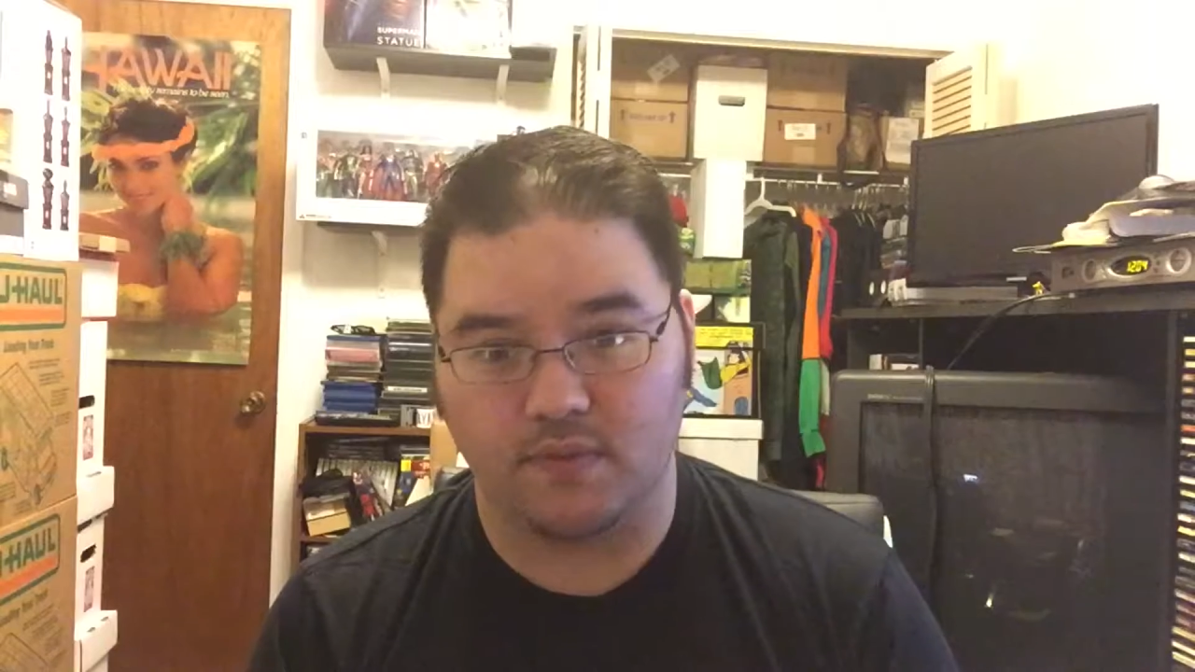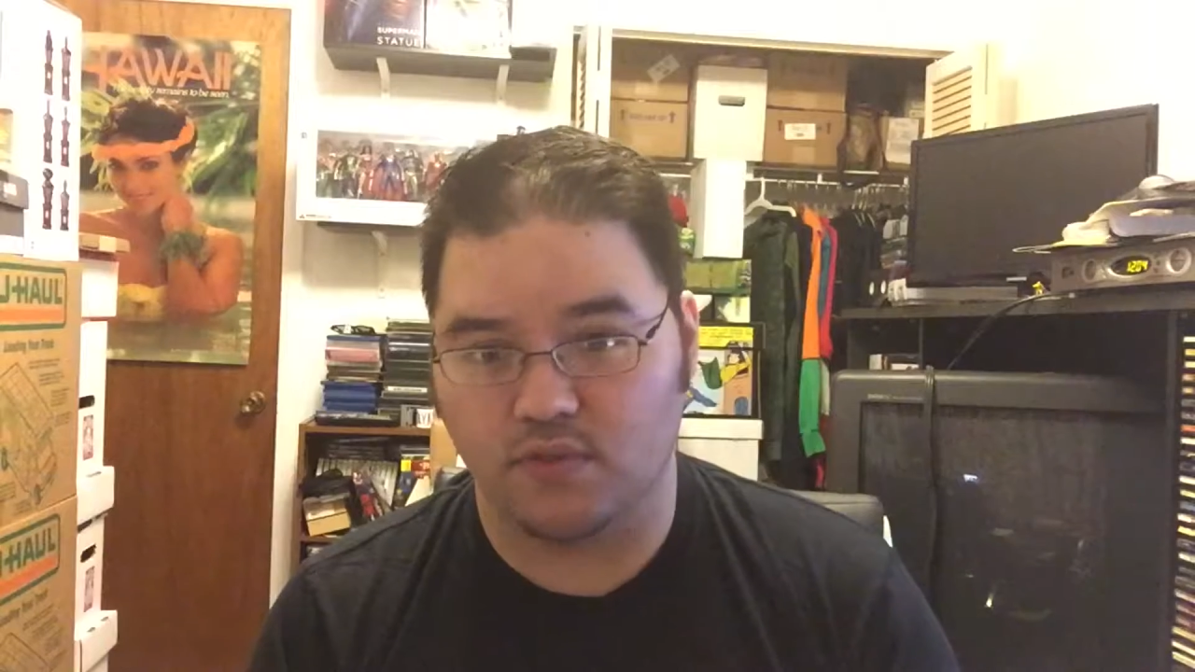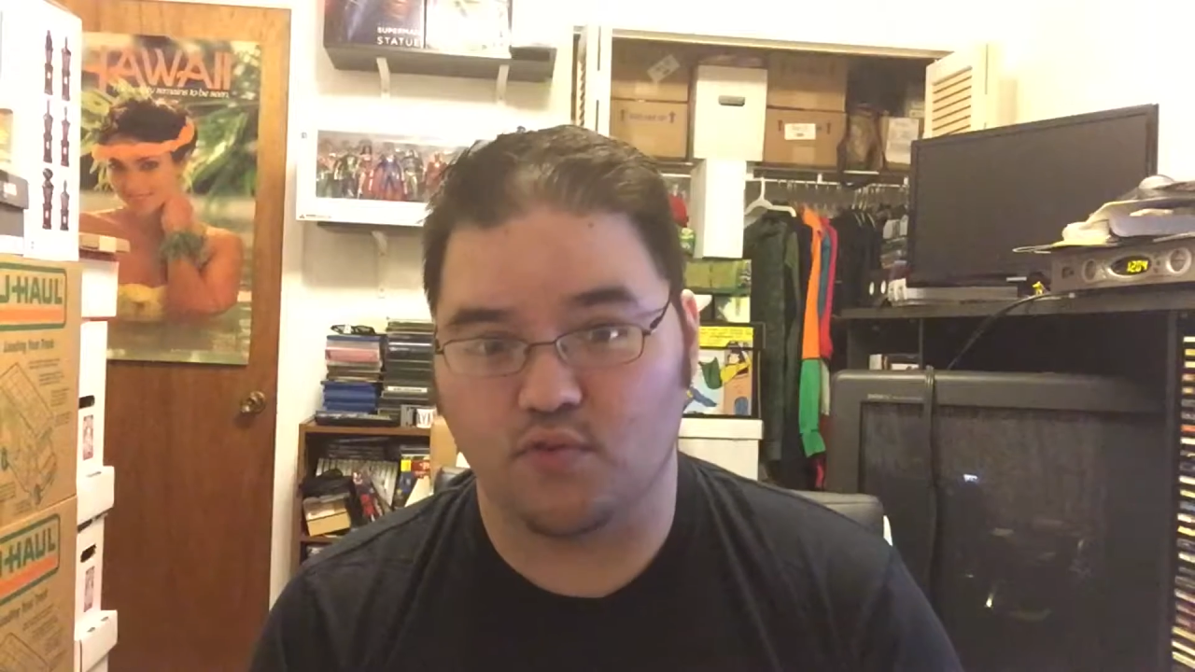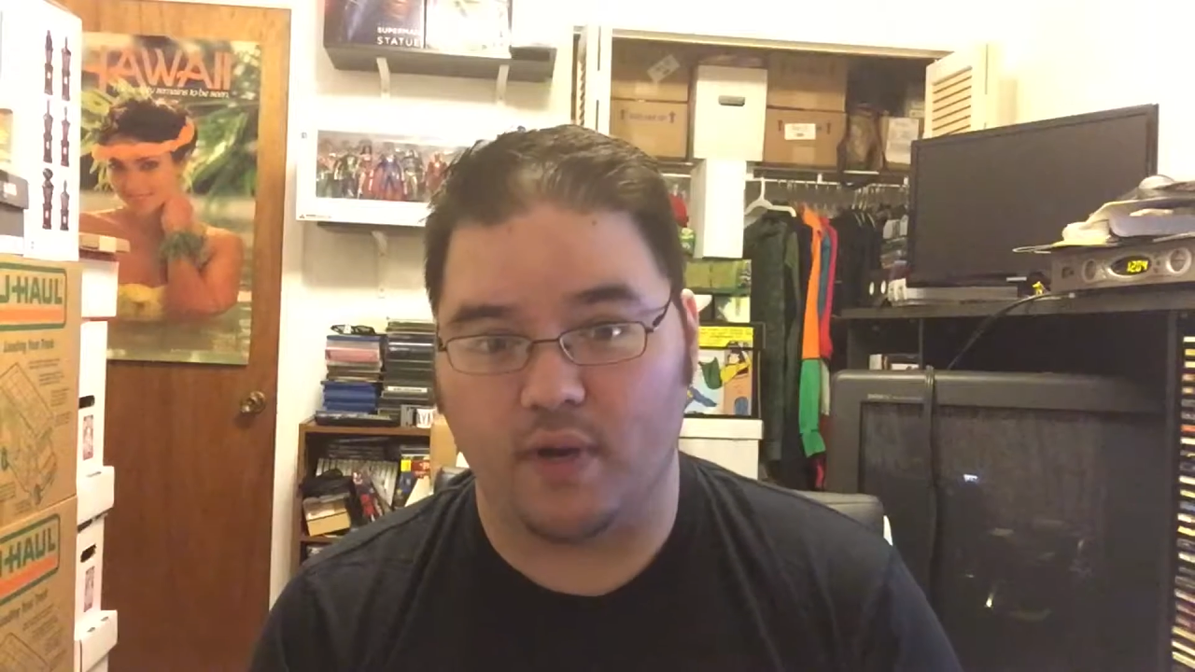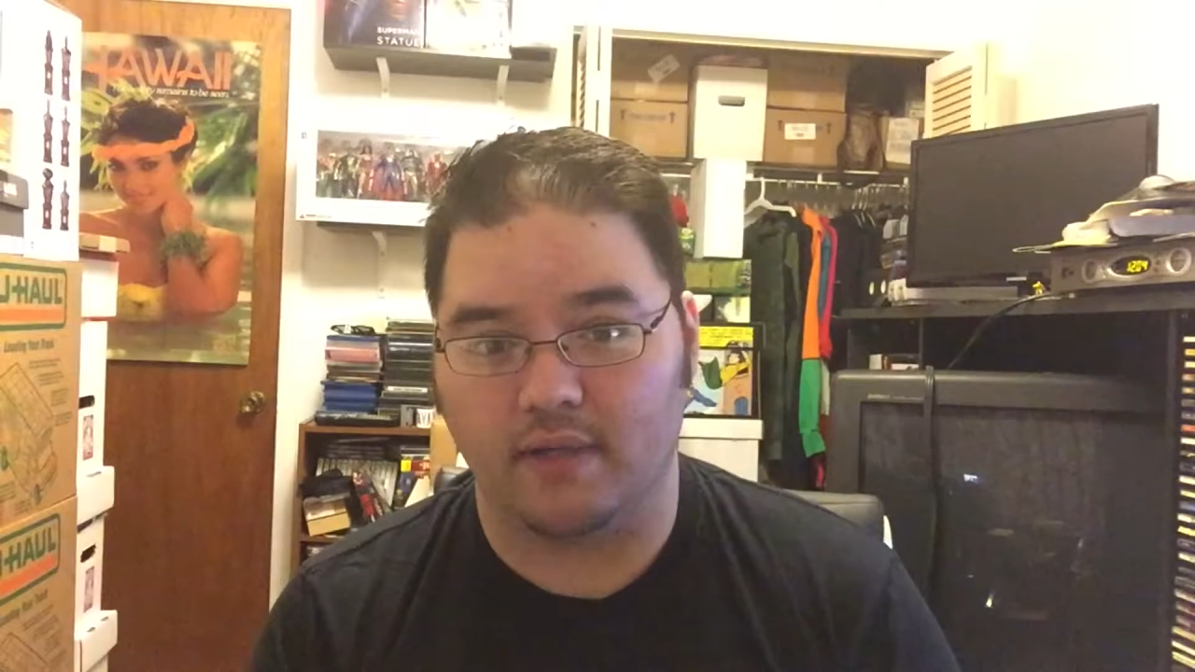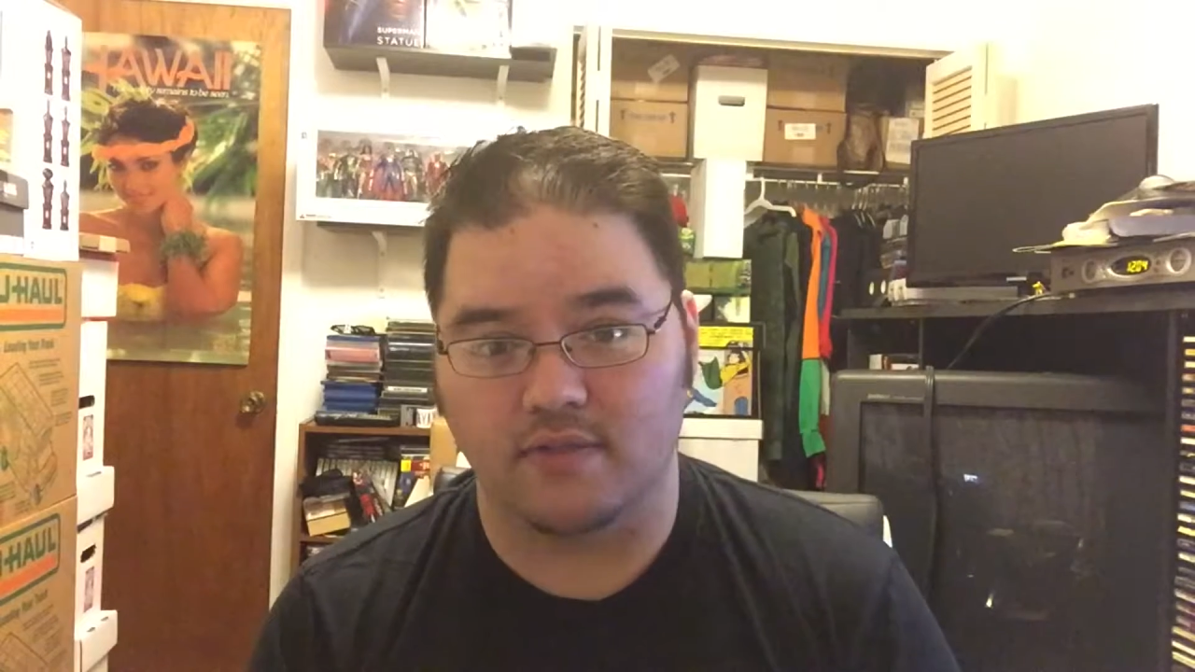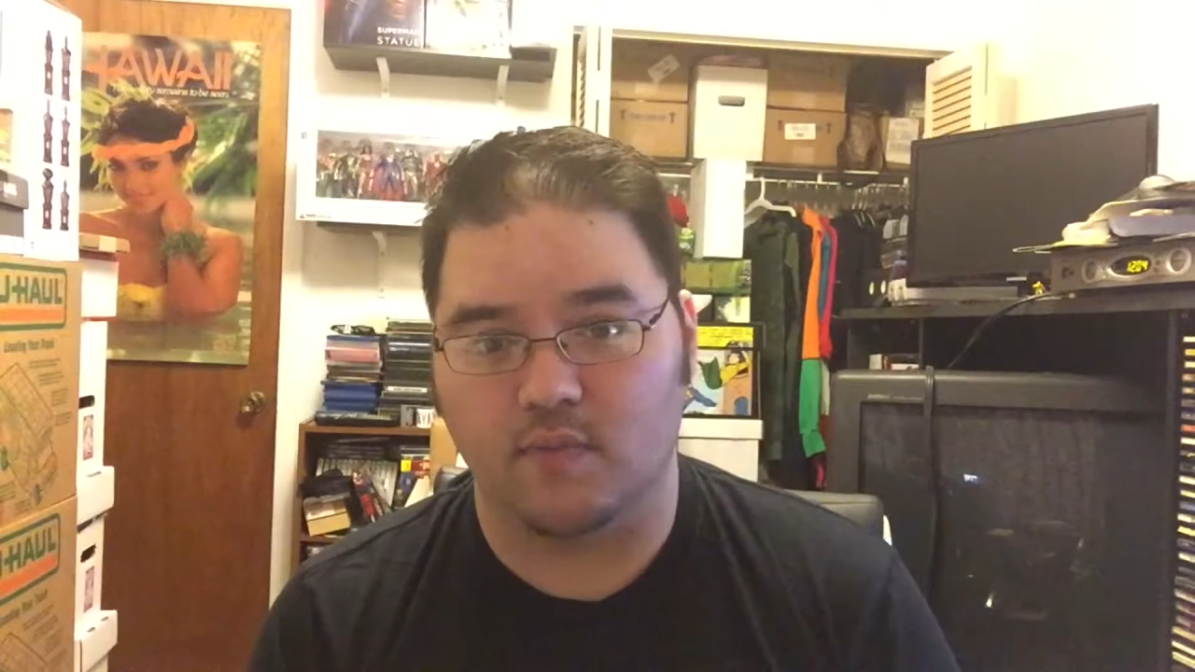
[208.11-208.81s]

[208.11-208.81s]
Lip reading: is great as